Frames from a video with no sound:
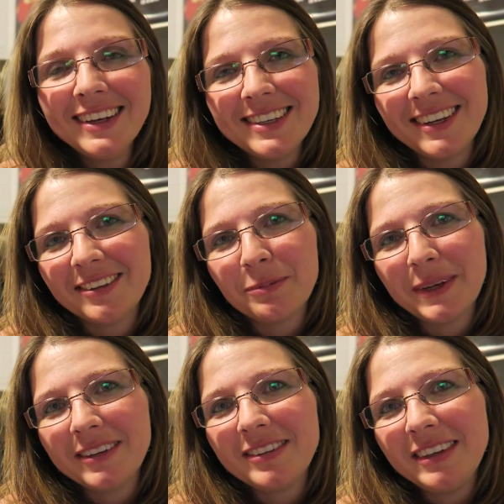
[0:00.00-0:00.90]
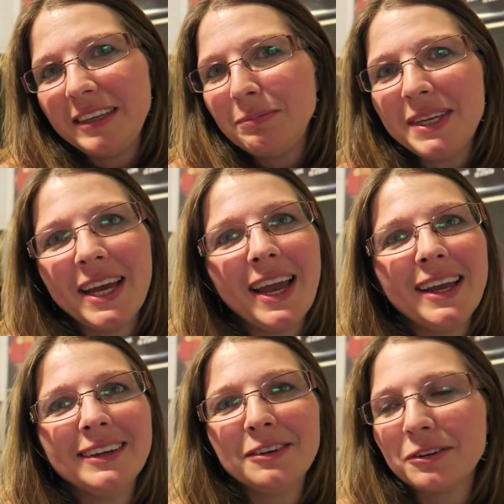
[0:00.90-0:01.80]
today has been a sleep
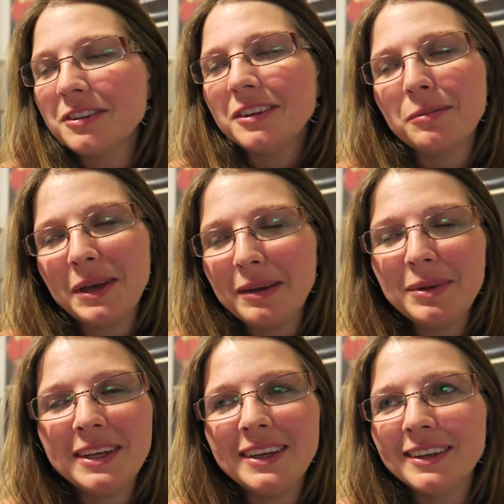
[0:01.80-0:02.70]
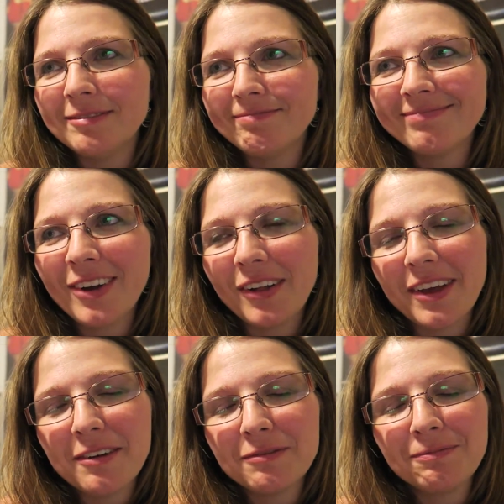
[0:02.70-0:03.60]
day and nursing the baby and all
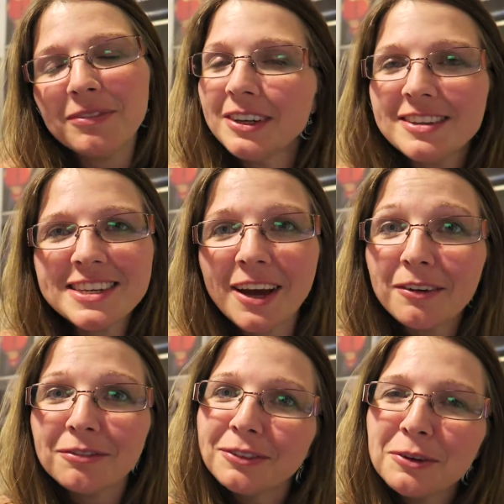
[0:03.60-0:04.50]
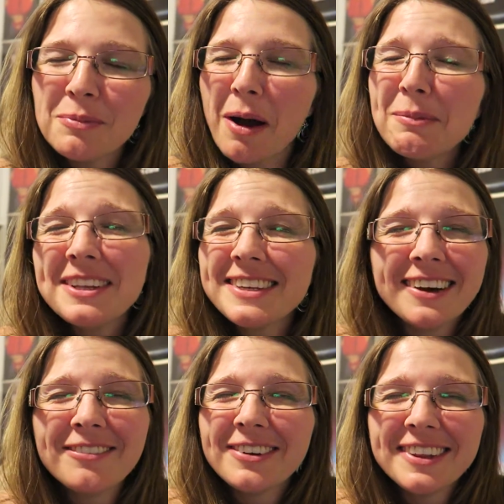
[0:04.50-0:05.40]
that fun stuff, new mommy
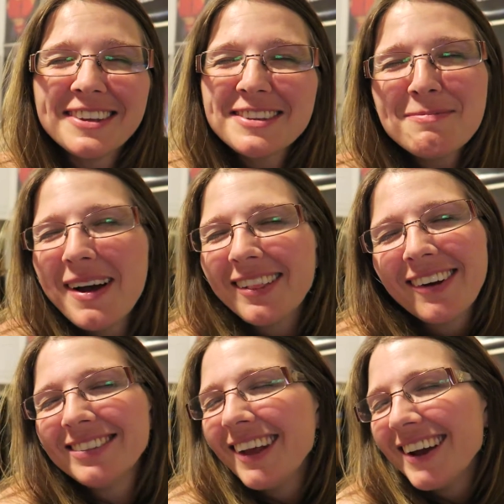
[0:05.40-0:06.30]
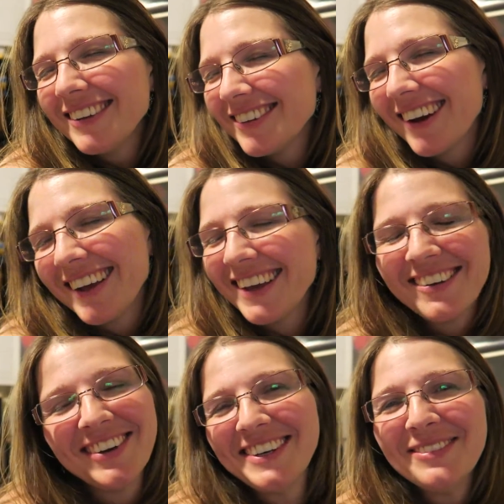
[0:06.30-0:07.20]
stuff where they smell all nice, and I
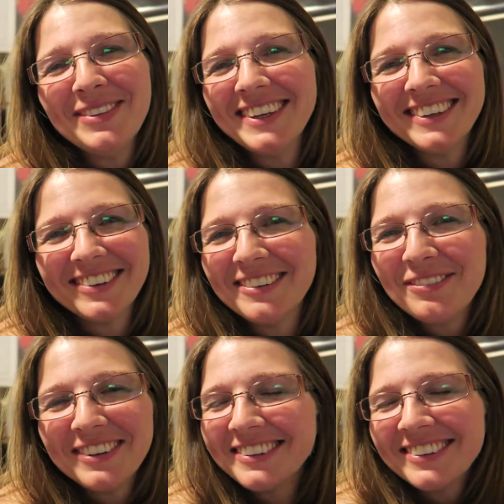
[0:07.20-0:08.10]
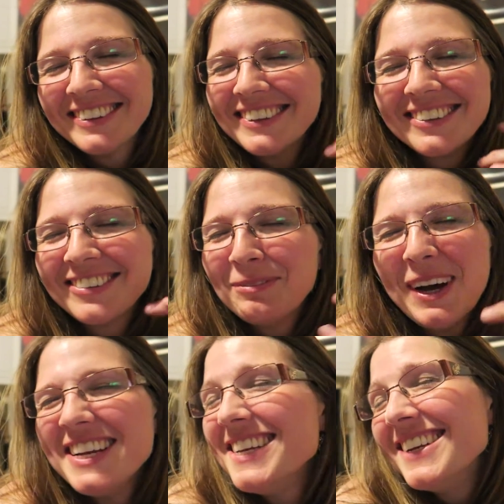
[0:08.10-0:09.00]
can't wait to meet her and feel her little
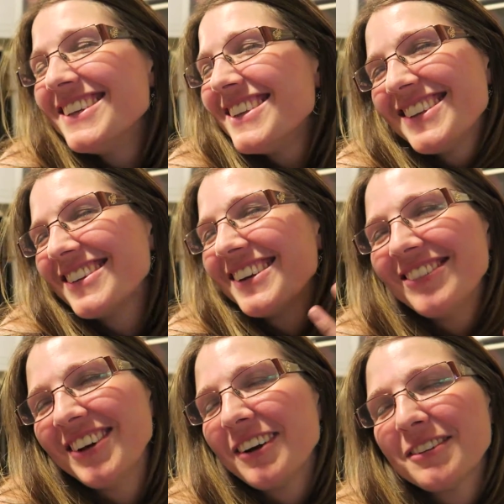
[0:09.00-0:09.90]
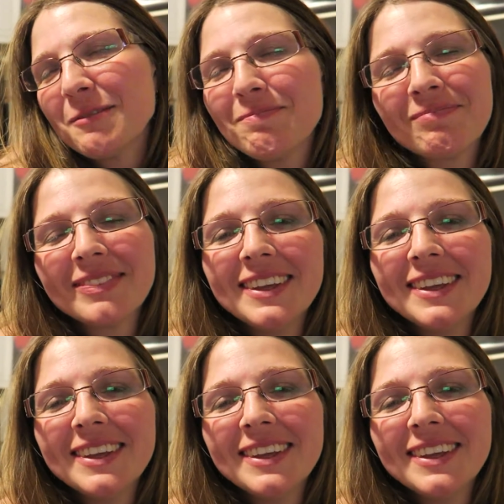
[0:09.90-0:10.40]
pudginess. It's gonna be awesome.